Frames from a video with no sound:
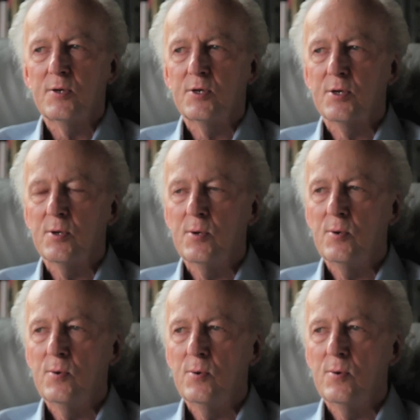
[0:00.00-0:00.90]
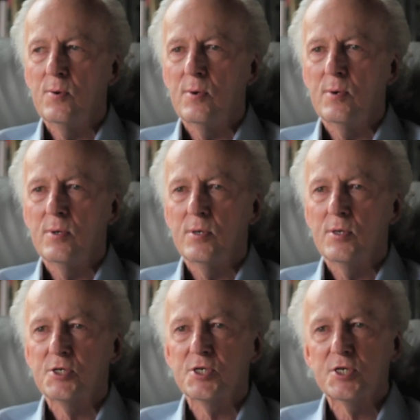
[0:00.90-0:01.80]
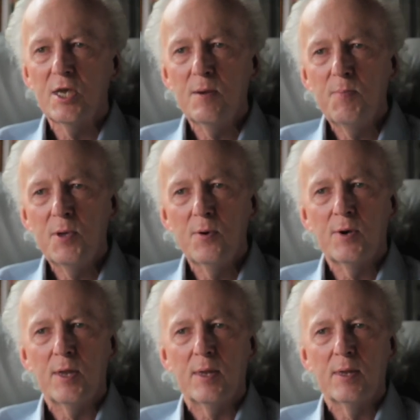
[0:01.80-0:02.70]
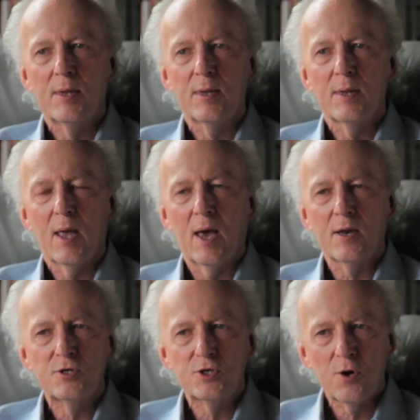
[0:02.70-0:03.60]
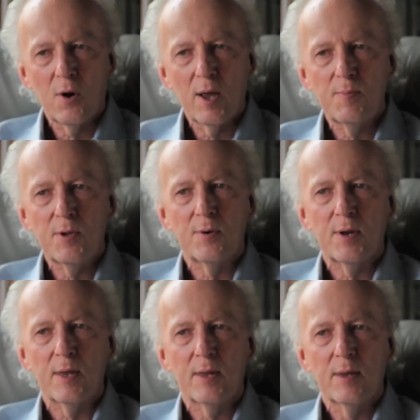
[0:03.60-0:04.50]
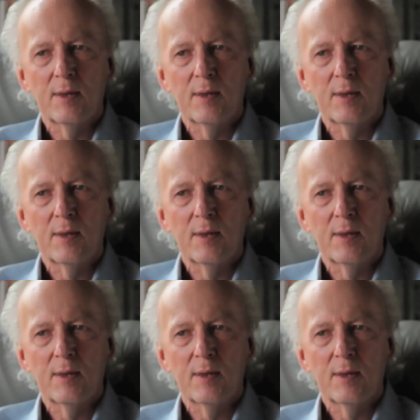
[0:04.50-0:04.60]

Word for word: to see beauty and enjoy beauty,